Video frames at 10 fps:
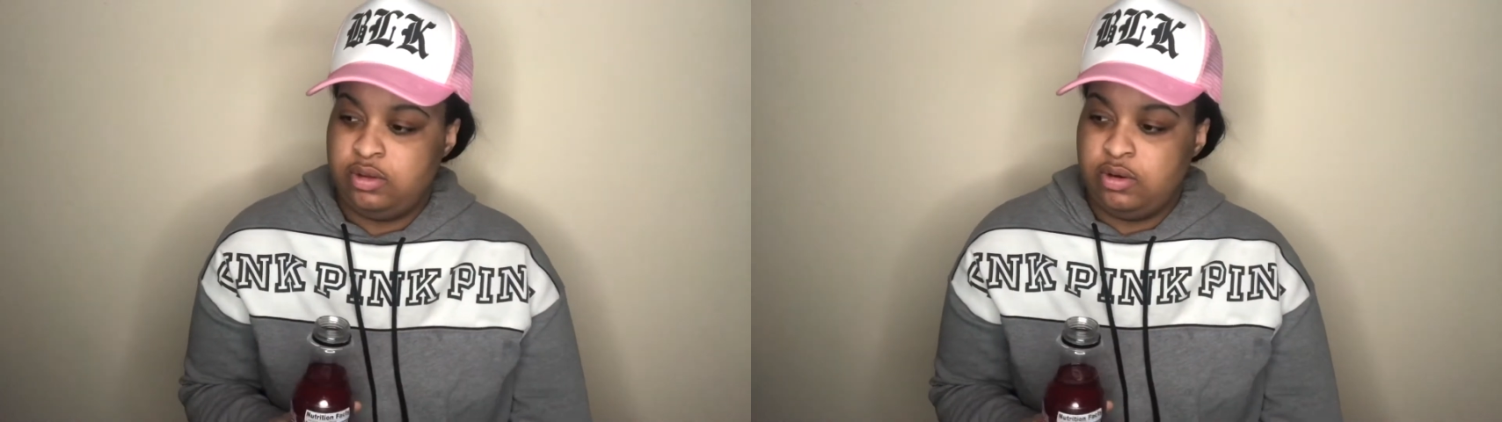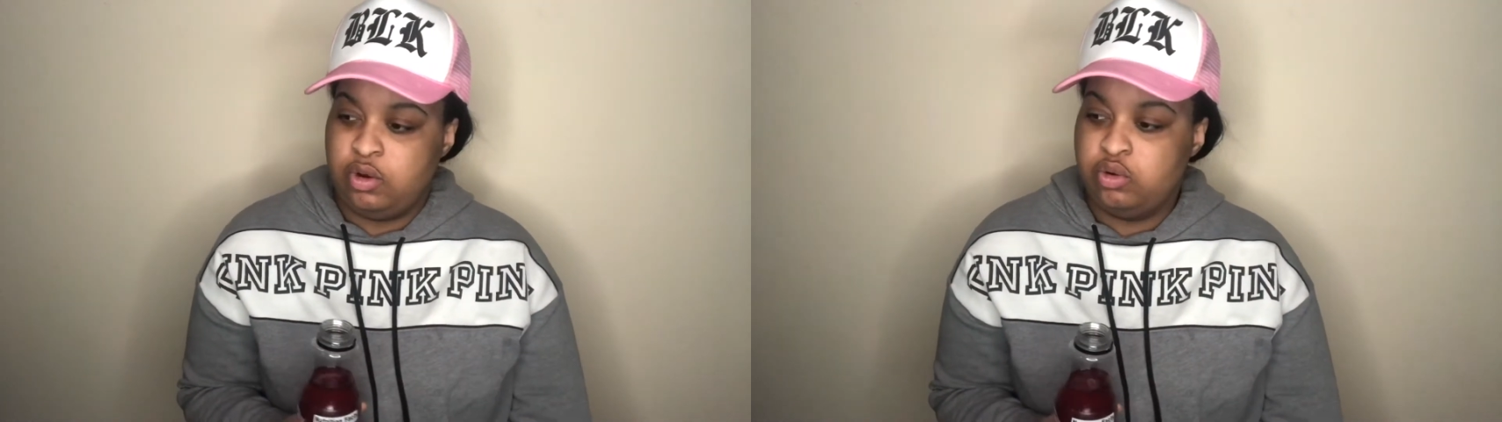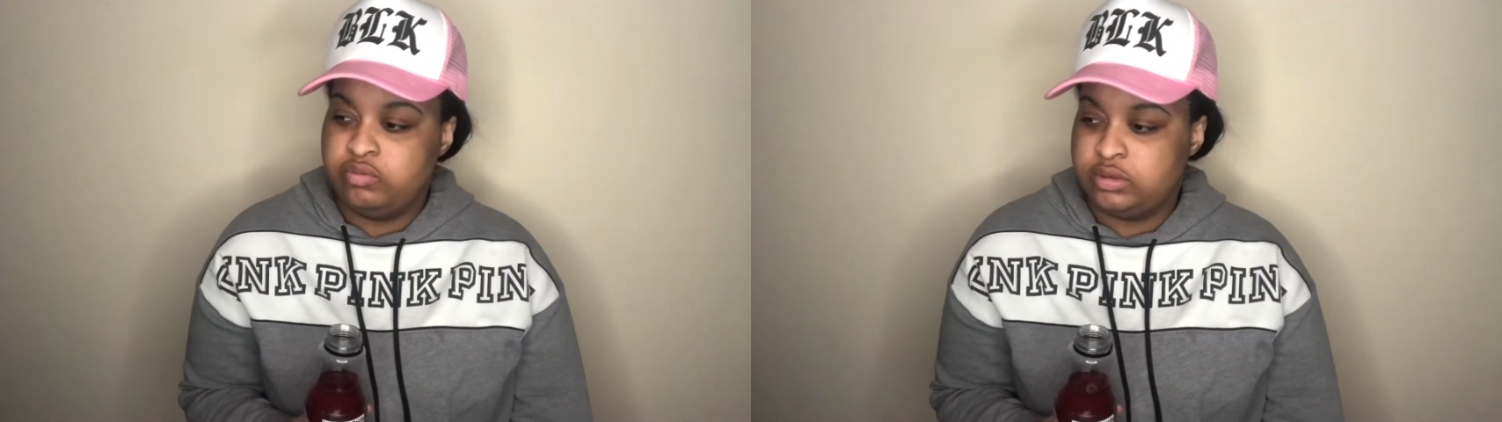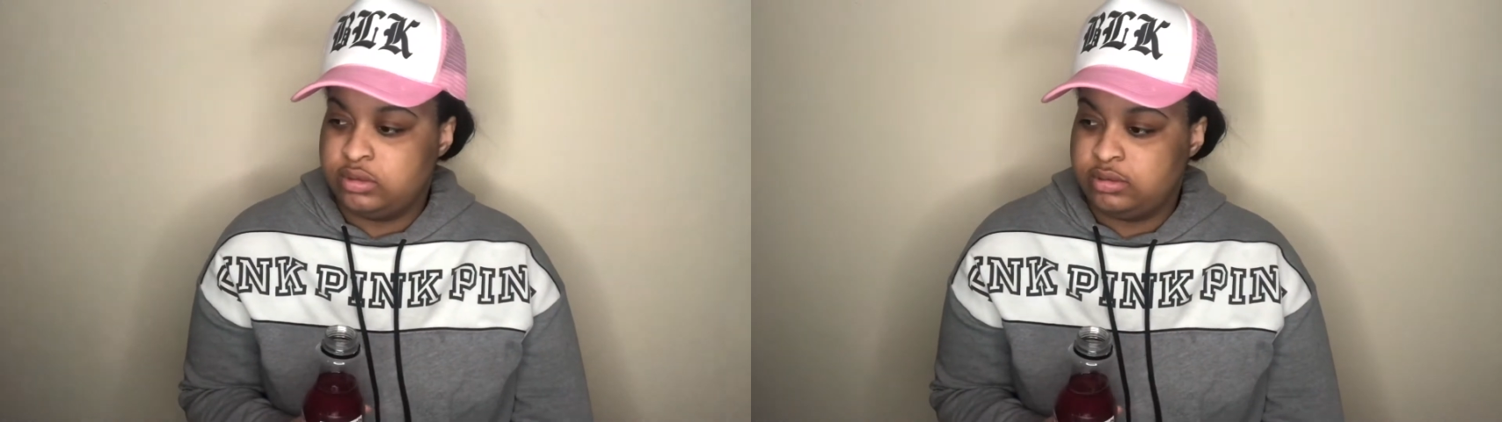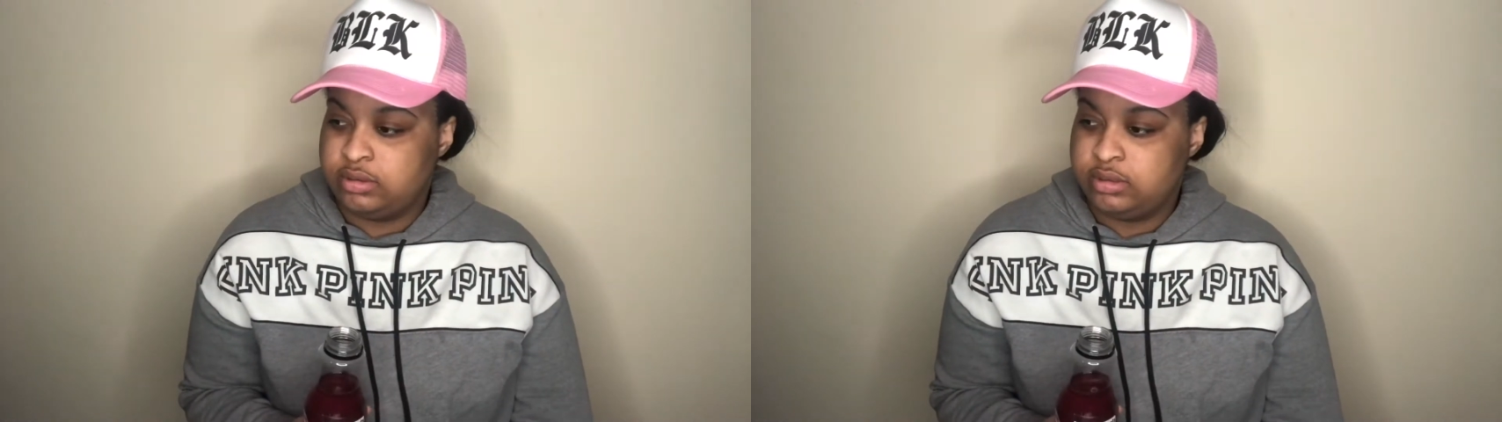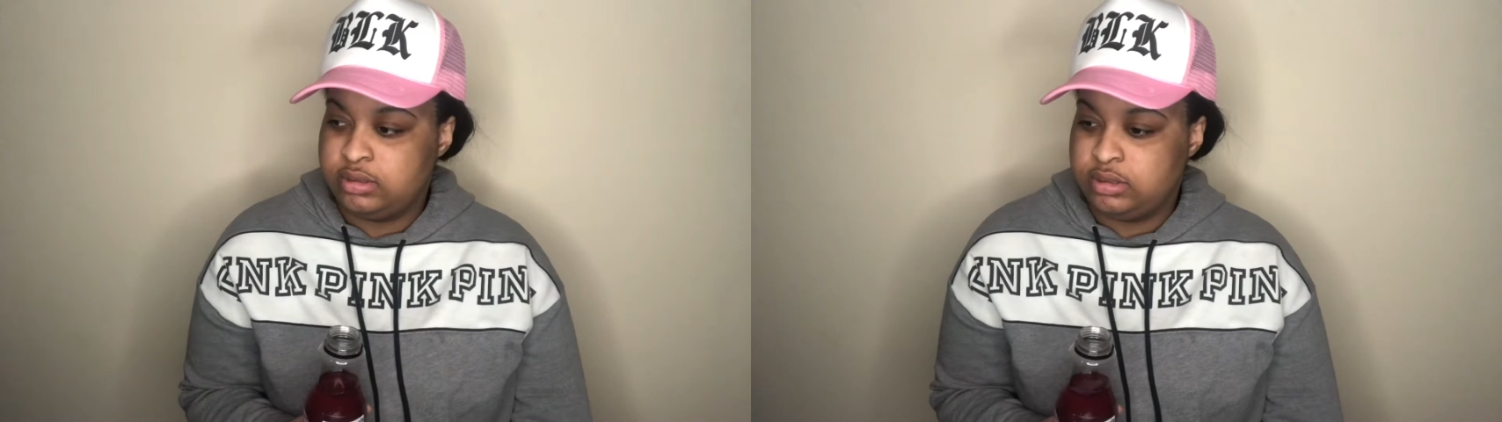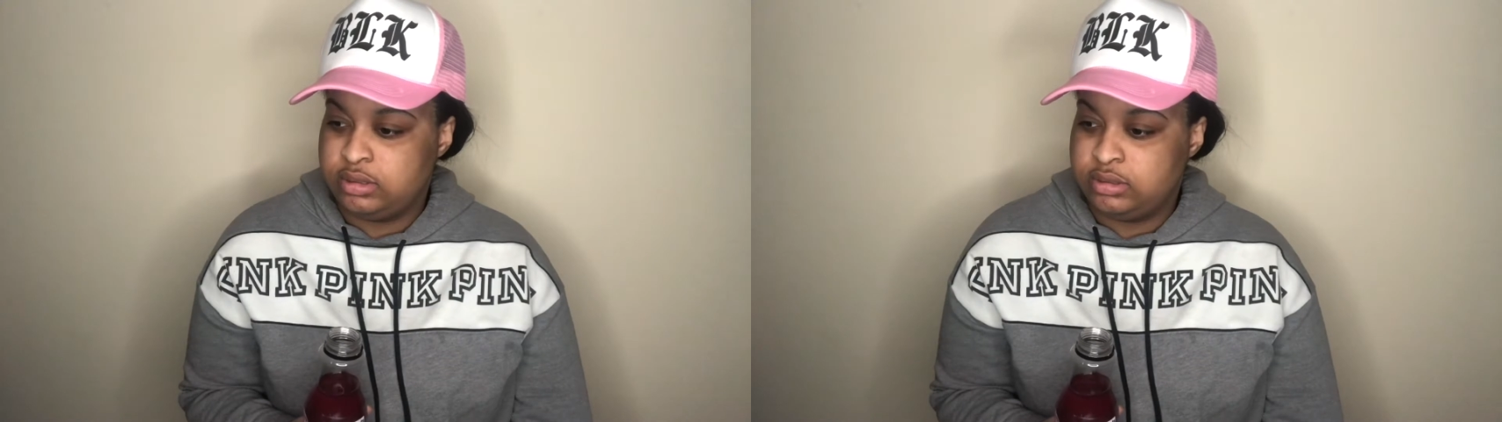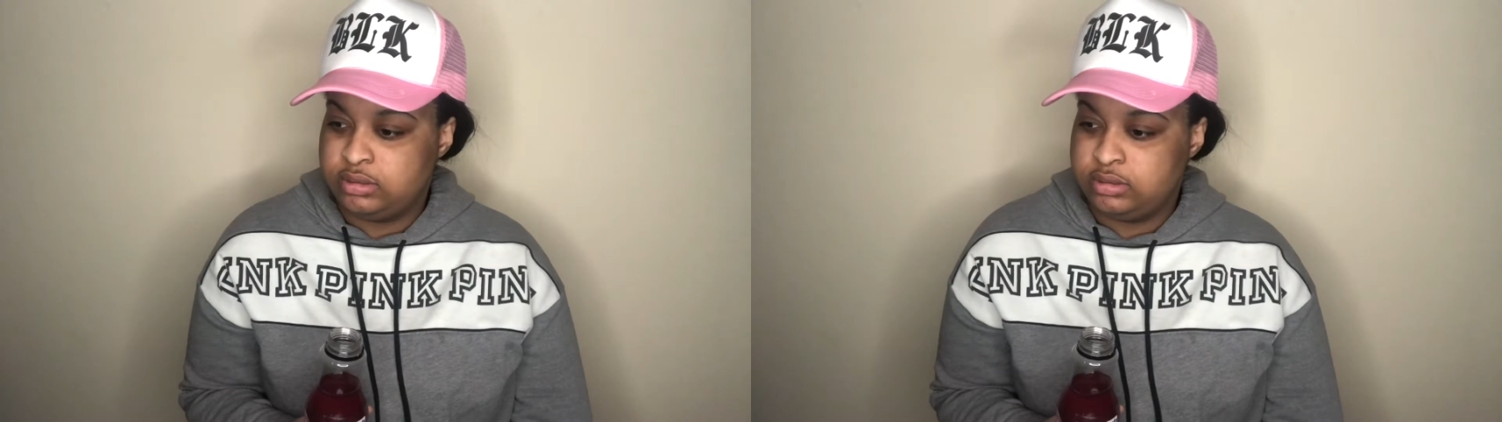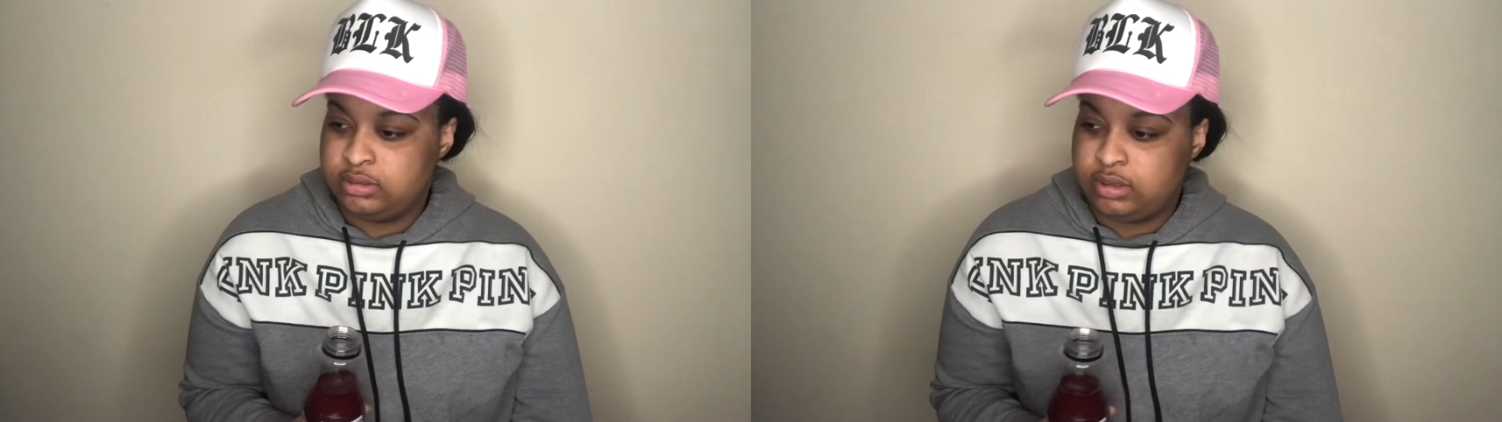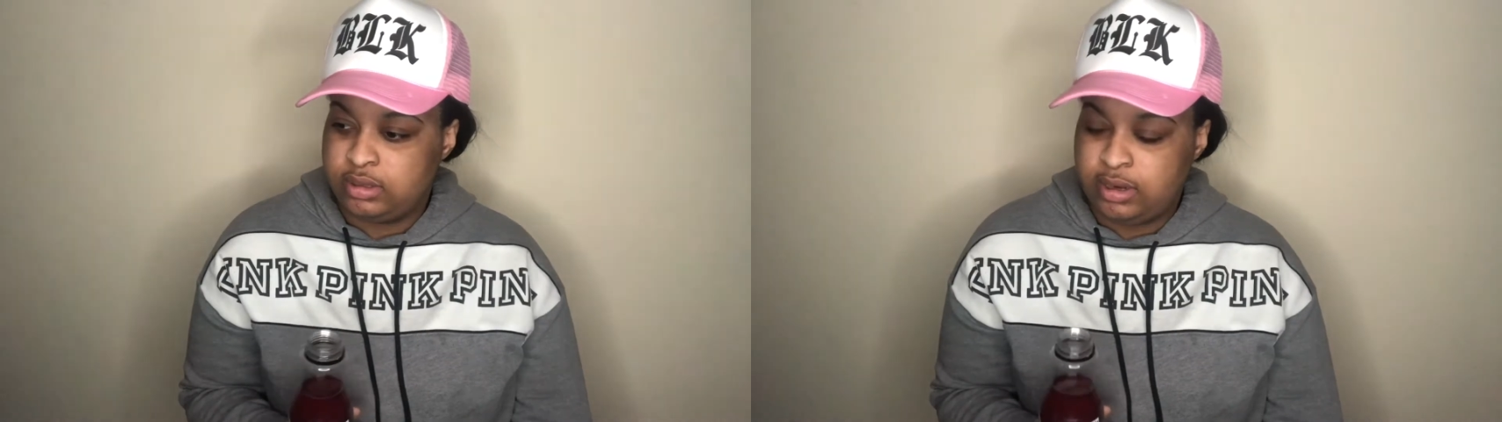over a hood
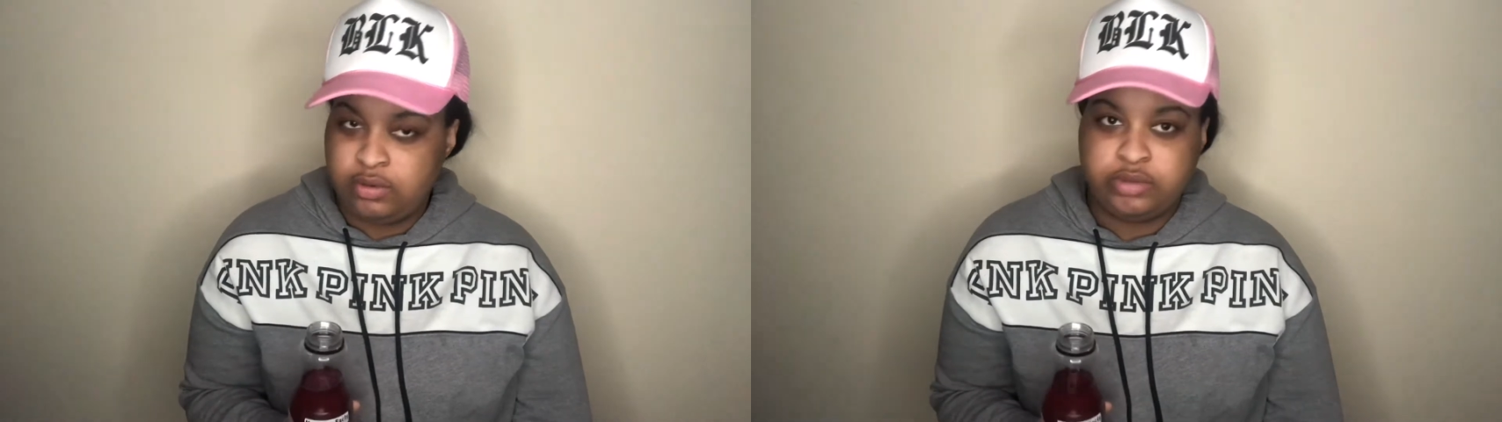that they don't